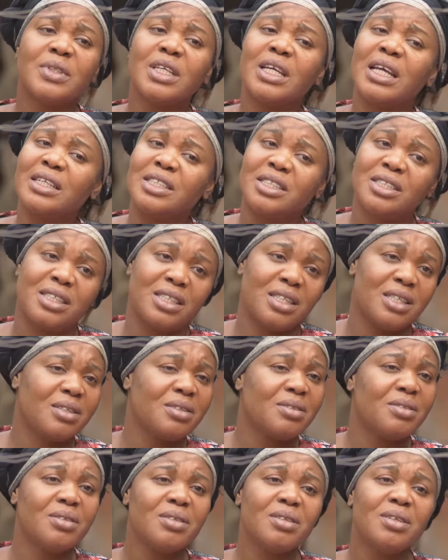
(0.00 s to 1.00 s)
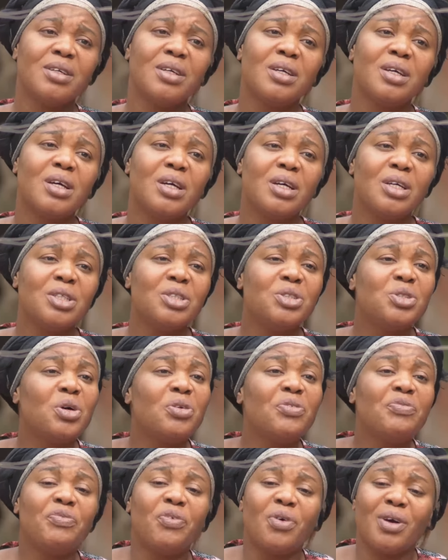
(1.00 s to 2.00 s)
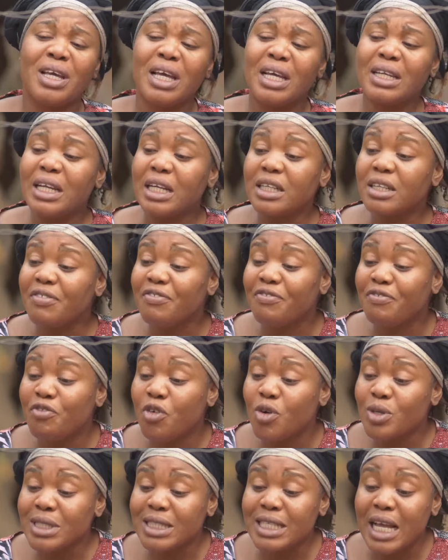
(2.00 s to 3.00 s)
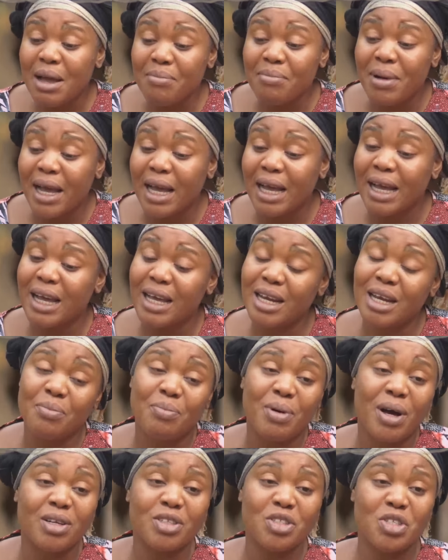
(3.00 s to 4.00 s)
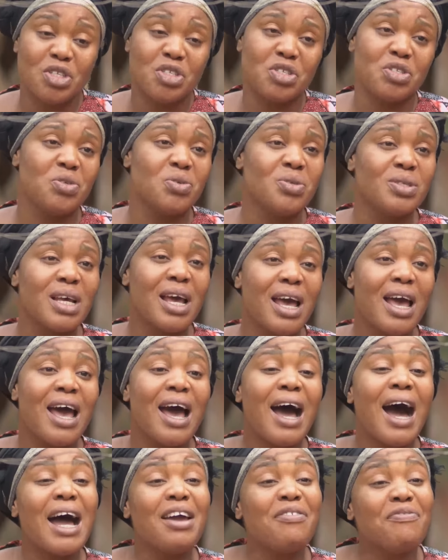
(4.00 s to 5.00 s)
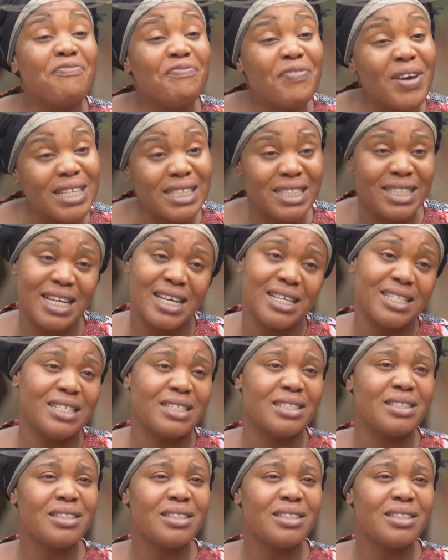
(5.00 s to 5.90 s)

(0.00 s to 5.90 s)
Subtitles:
Nkechi, don't forget that the first time I heard about this news, I fainted.